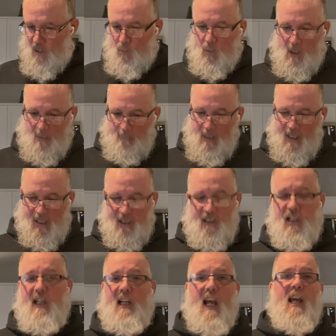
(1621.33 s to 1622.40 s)
is what I'm making
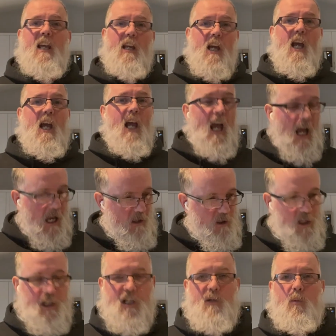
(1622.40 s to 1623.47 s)
today, and
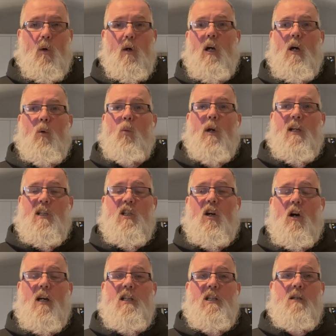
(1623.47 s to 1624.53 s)
this is what it's
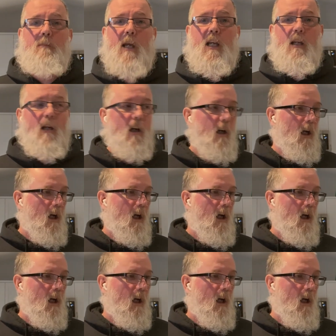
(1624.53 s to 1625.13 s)
costing me.